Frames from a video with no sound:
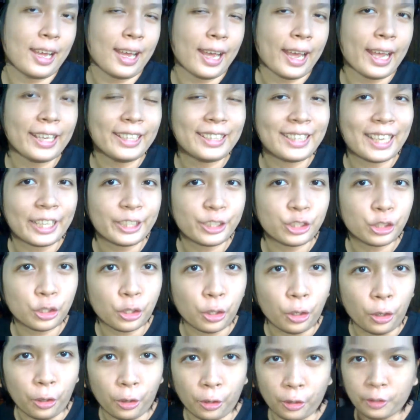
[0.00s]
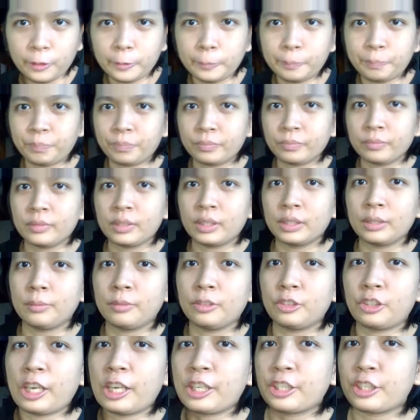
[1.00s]
I'd like to call
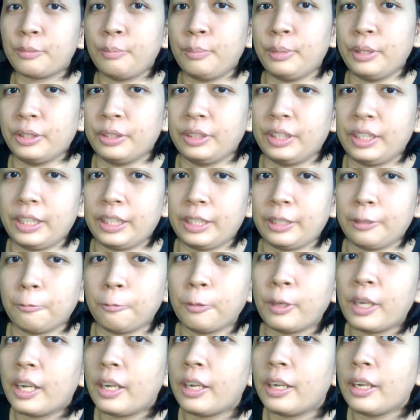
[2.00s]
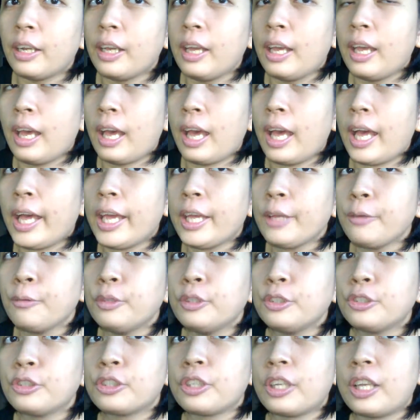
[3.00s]
trash building, where I
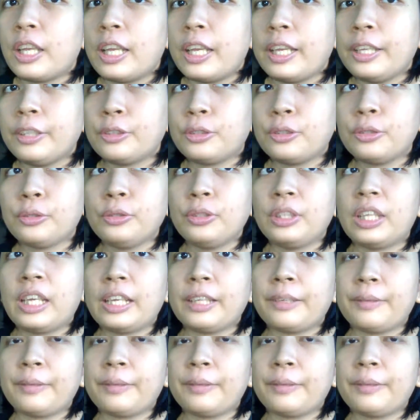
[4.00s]
will try to